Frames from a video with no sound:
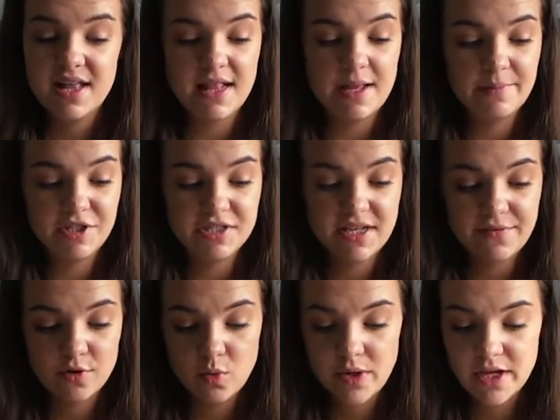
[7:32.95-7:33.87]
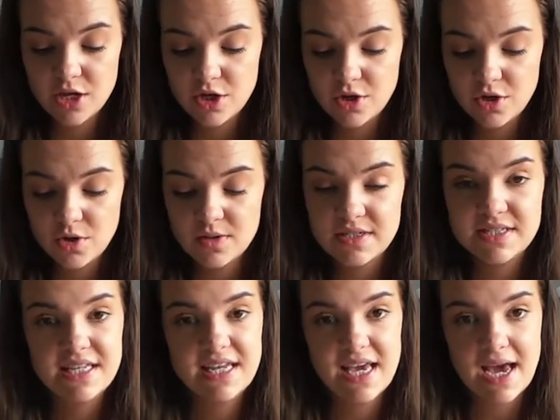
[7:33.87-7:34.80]
Let me just have a quick Google to
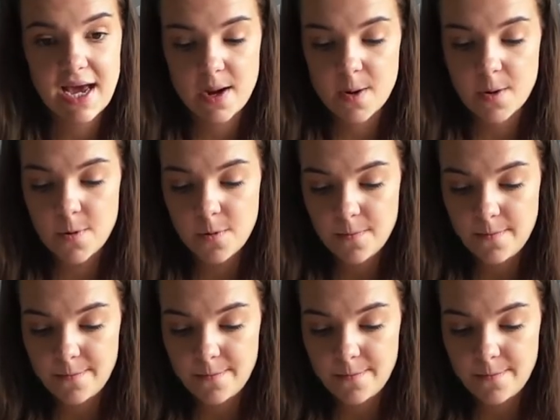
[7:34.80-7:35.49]
see how